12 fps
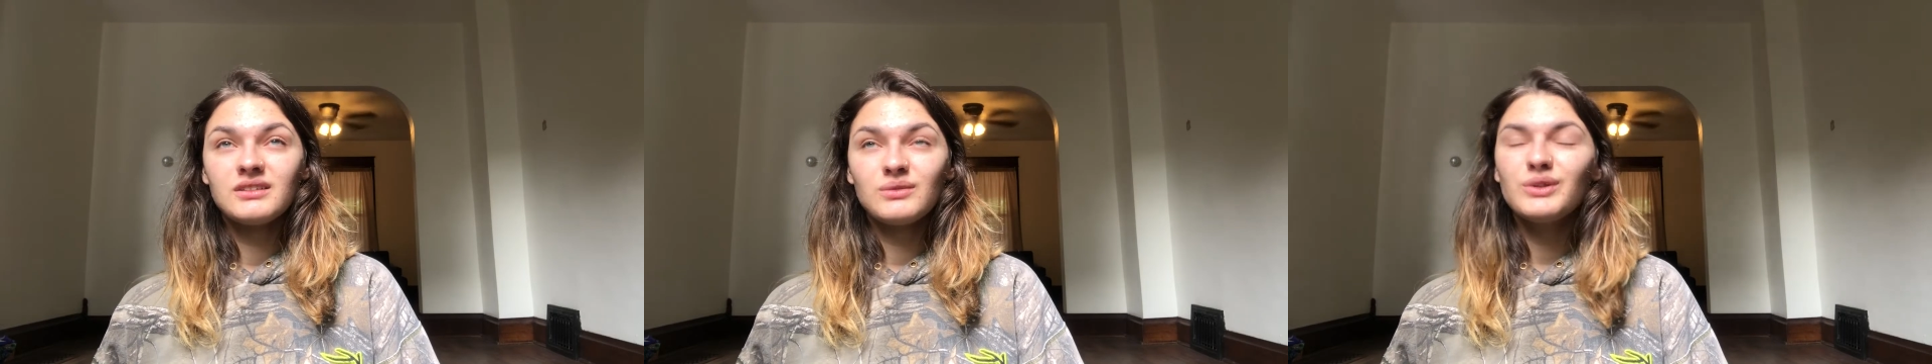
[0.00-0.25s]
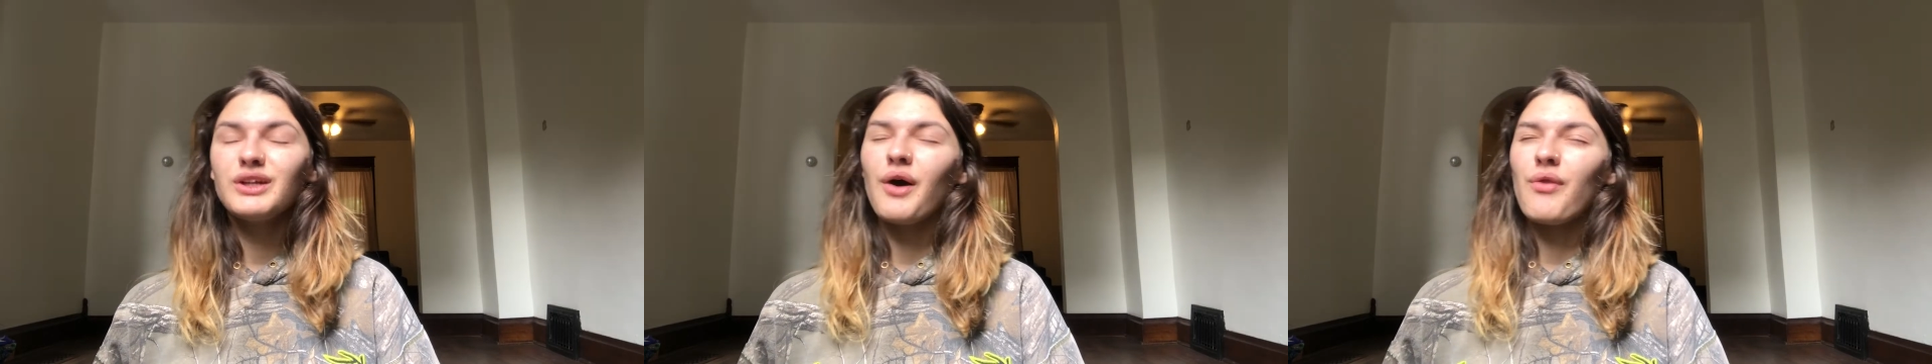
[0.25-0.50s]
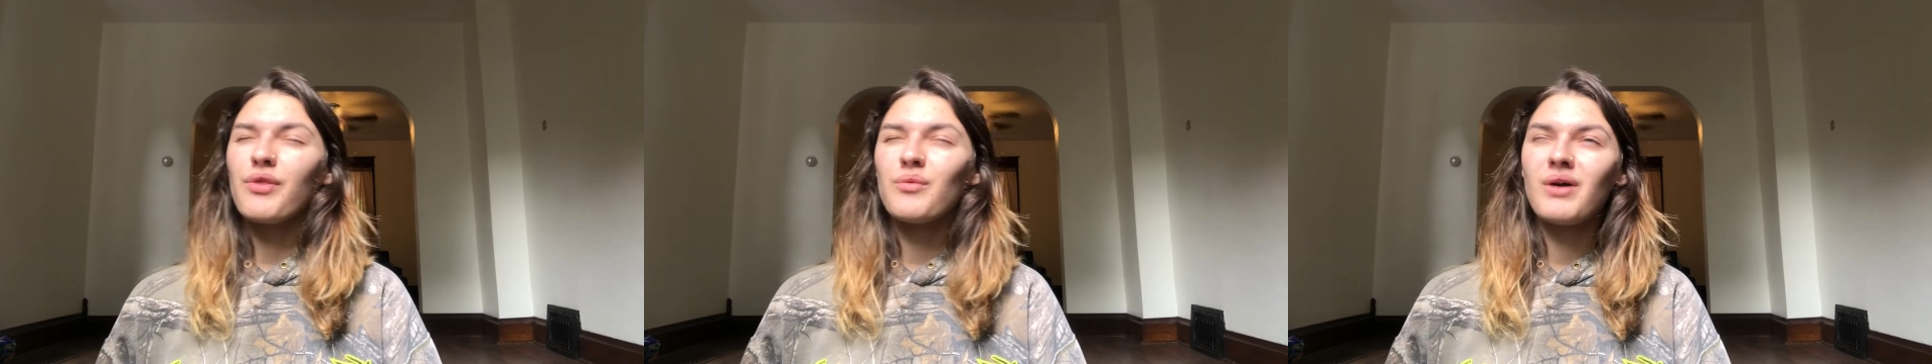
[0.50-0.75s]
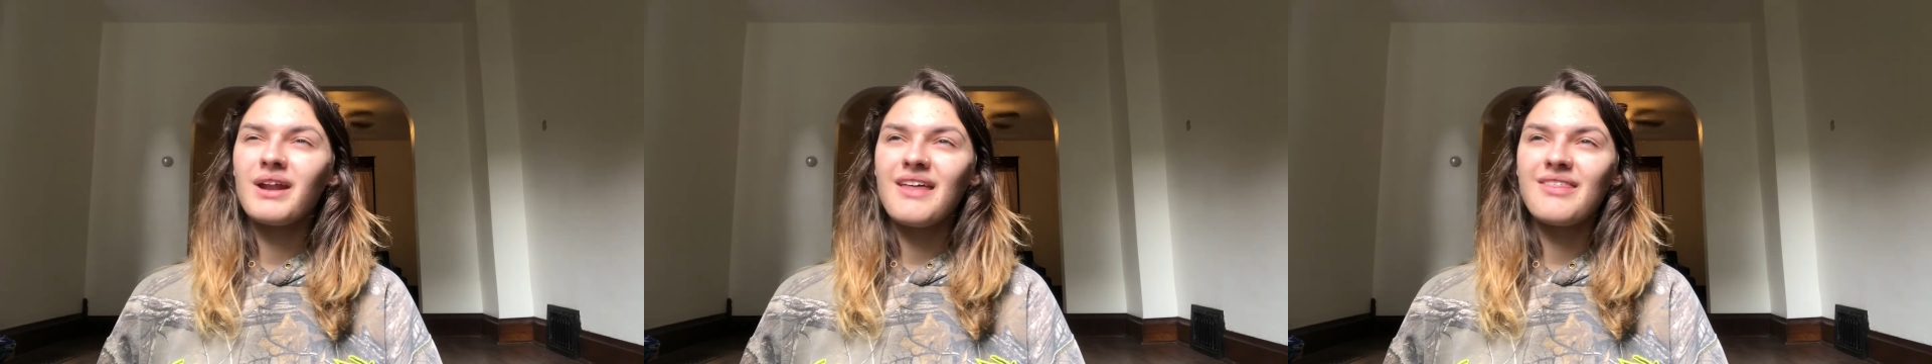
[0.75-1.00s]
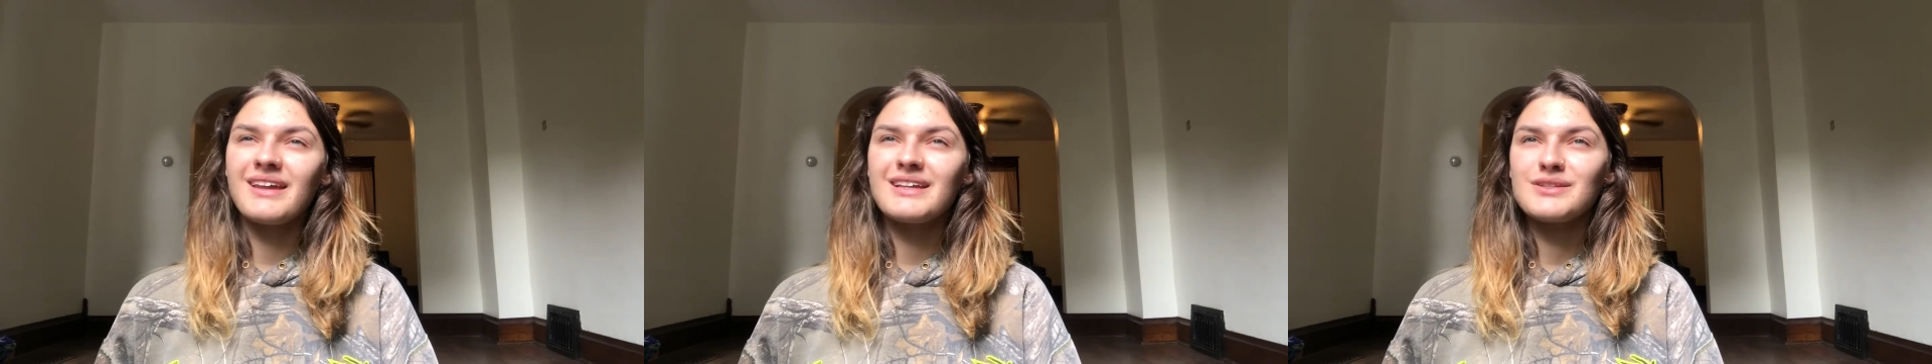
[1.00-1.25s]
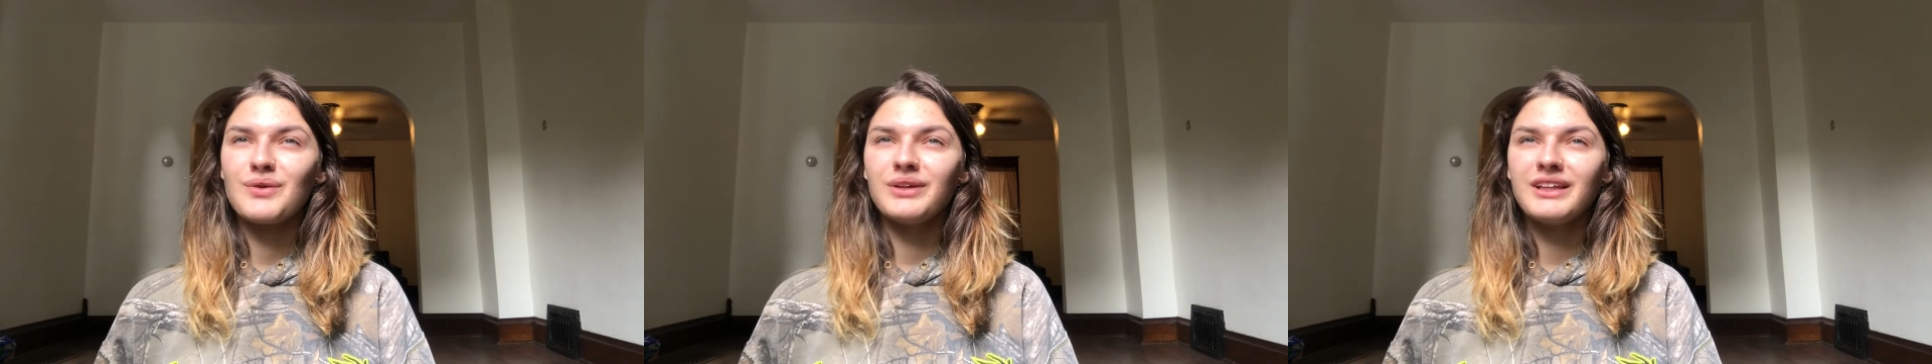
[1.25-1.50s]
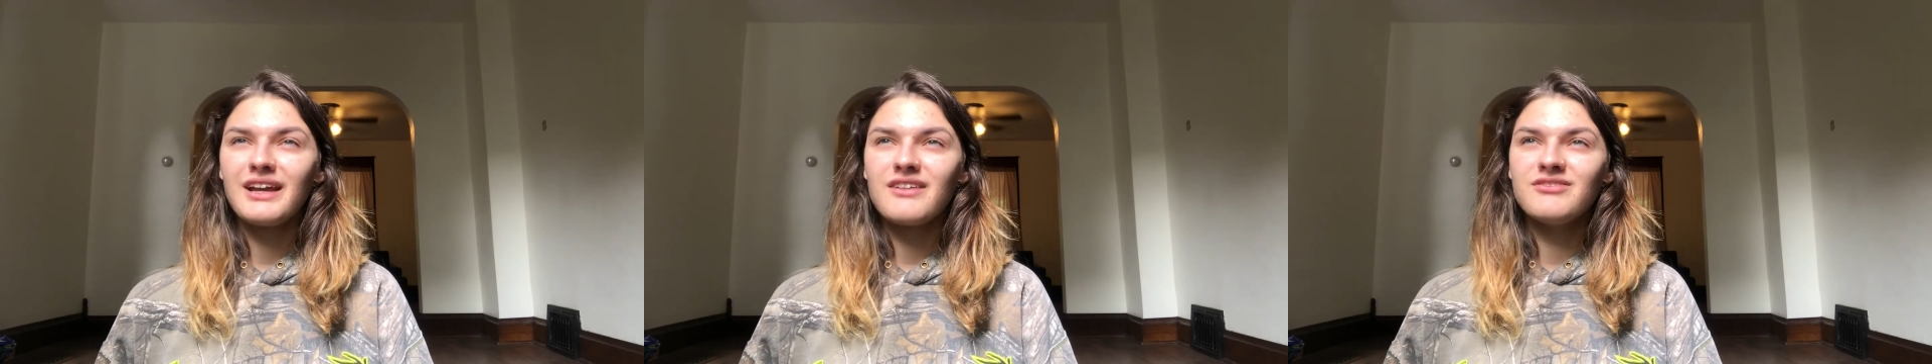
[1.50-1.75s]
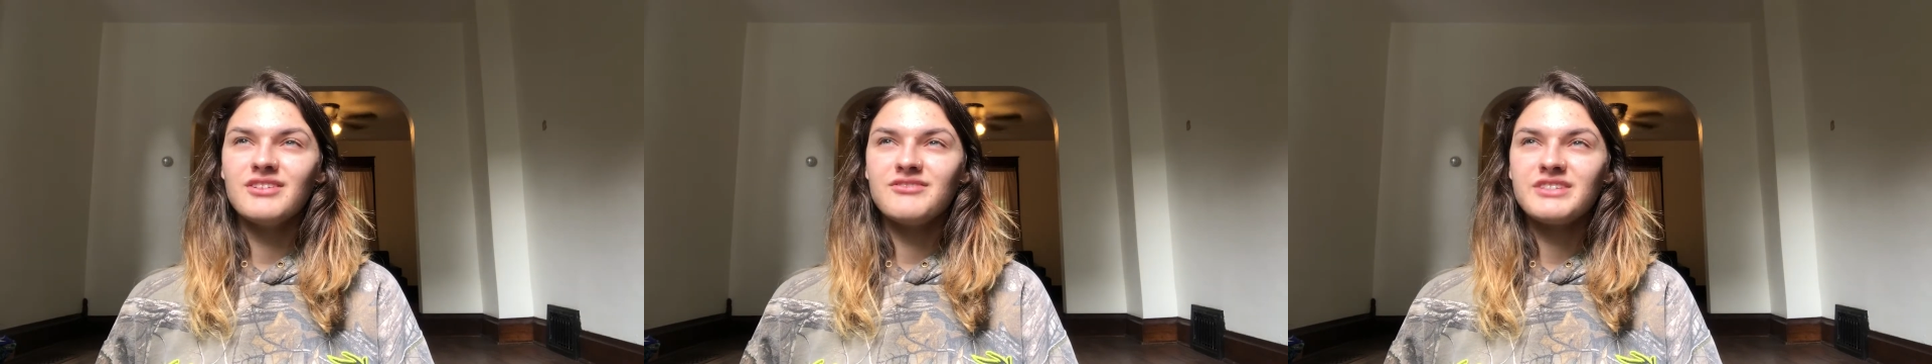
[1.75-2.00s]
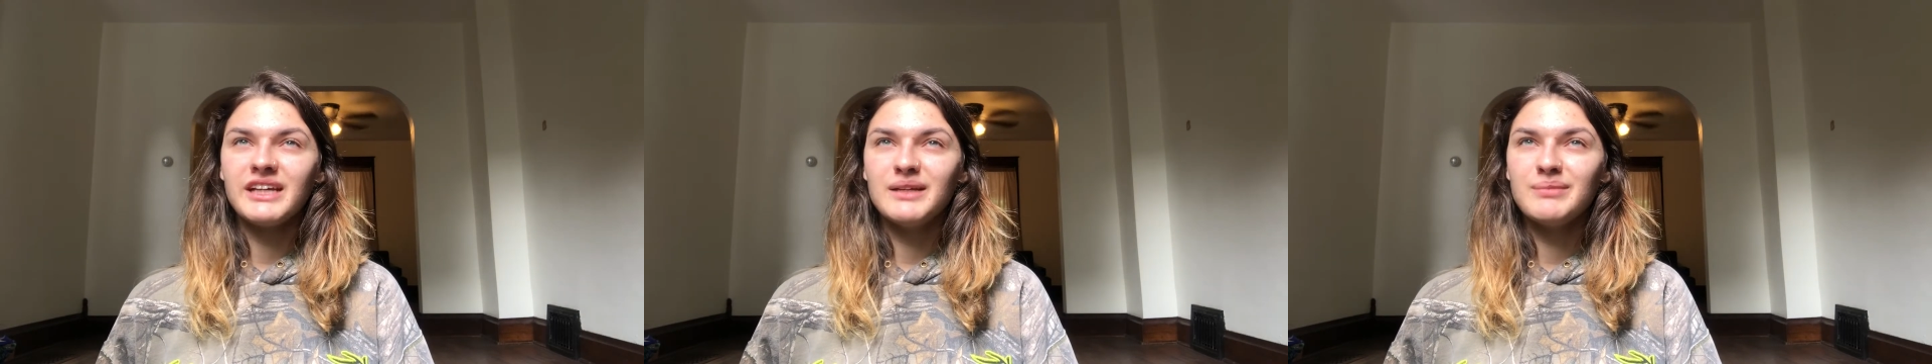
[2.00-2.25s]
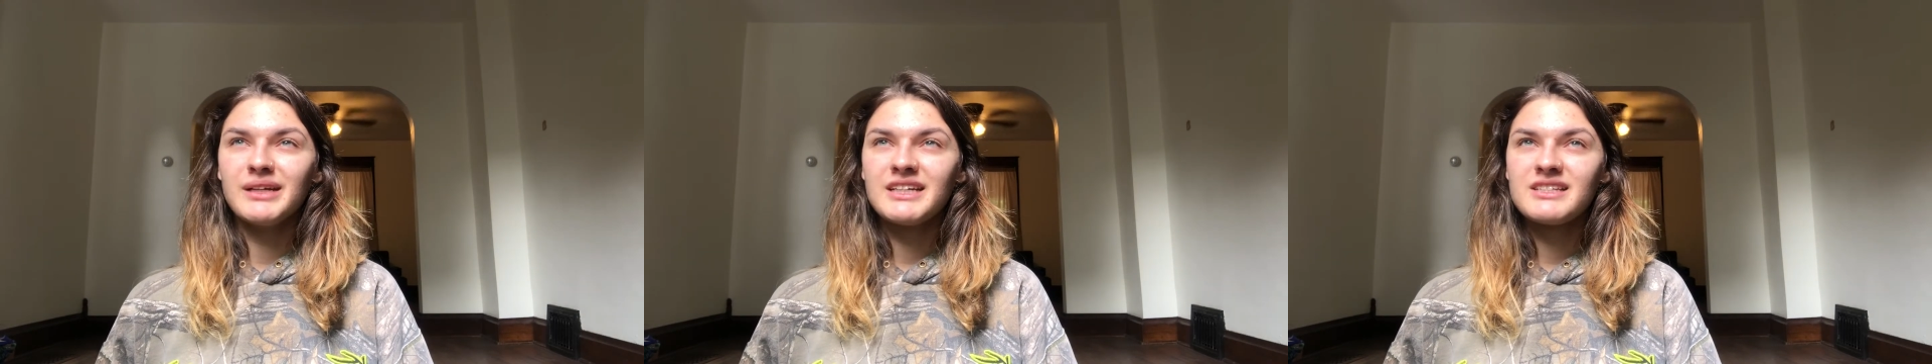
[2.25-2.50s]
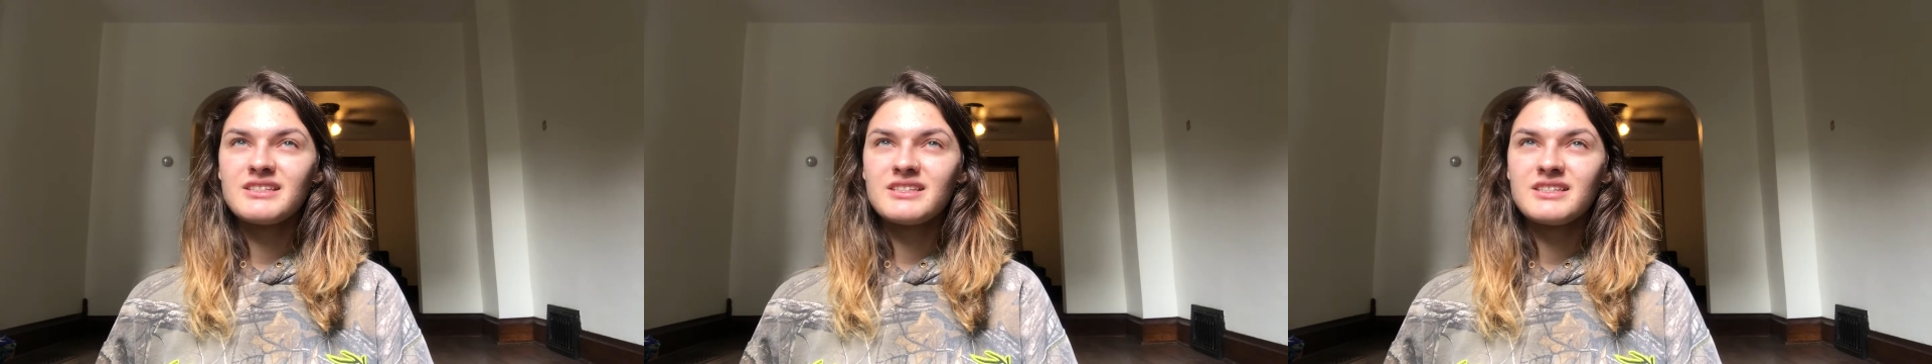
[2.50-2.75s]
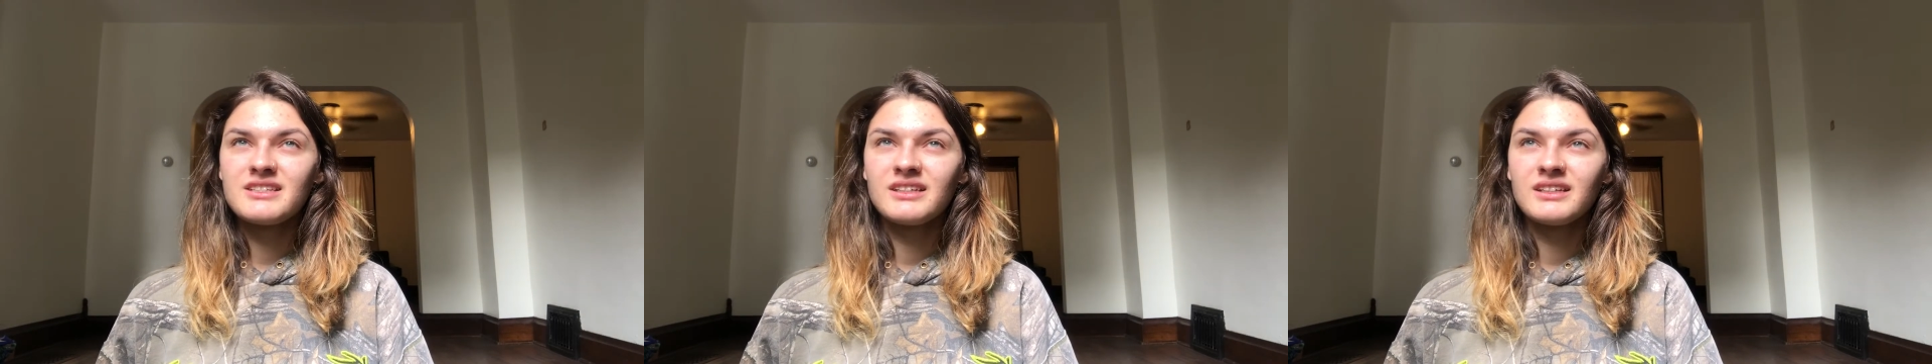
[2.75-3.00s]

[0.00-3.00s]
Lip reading: Well, no, the one I think is only like 15 minutes.